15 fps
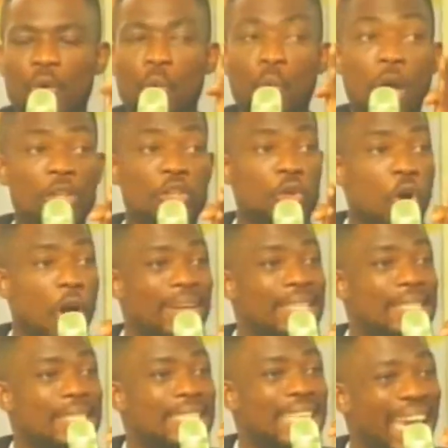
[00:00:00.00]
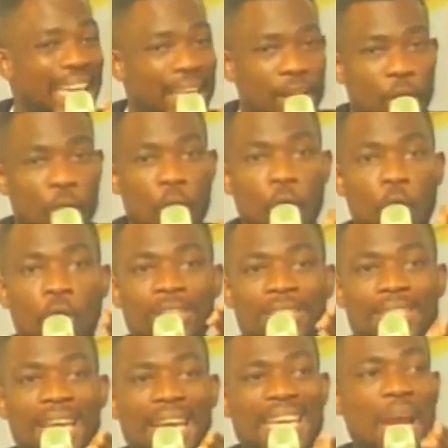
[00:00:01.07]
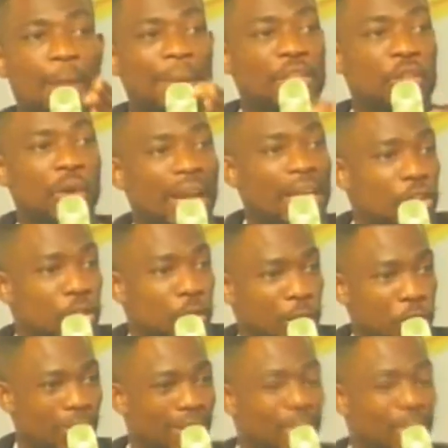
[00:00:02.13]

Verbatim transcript: what God is saying concerning a particular situation,